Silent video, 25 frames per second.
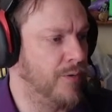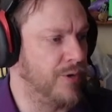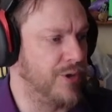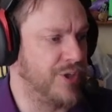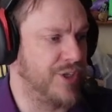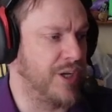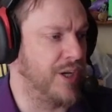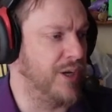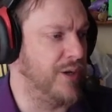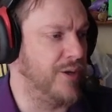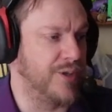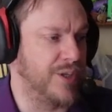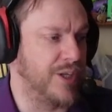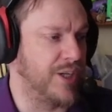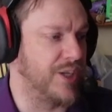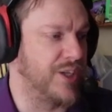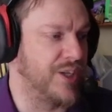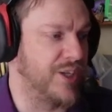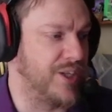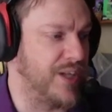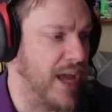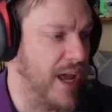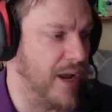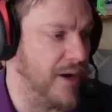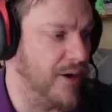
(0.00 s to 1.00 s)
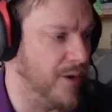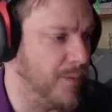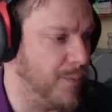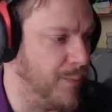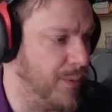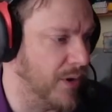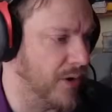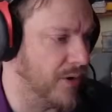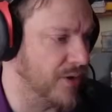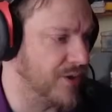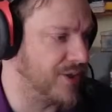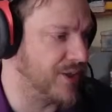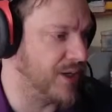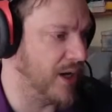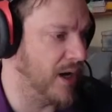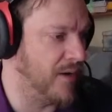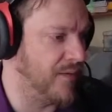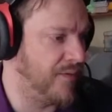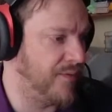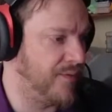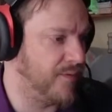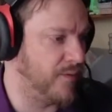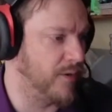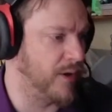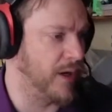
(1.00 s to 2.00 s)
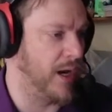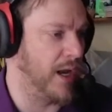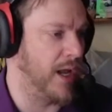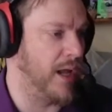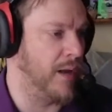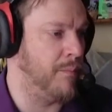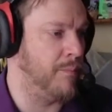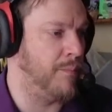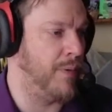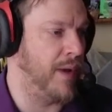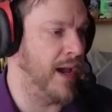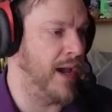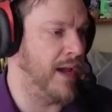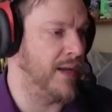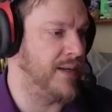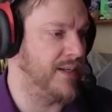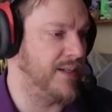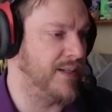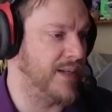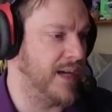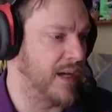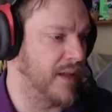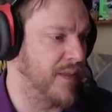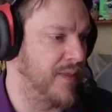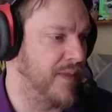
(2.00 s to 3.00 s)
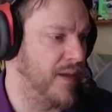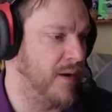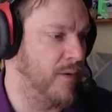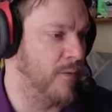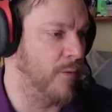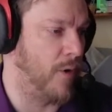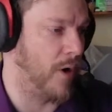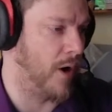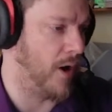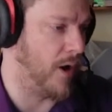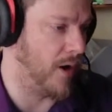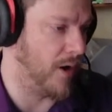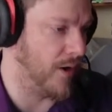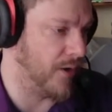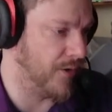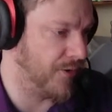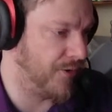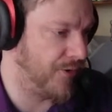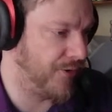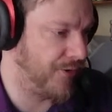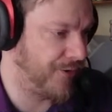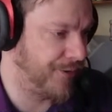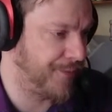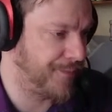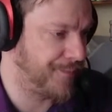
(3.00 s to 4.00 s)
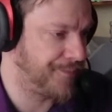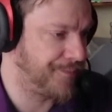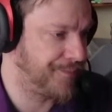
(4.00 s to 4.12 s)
We're just gonna use its standard build stuff. We're gonna embed, detect thin walls.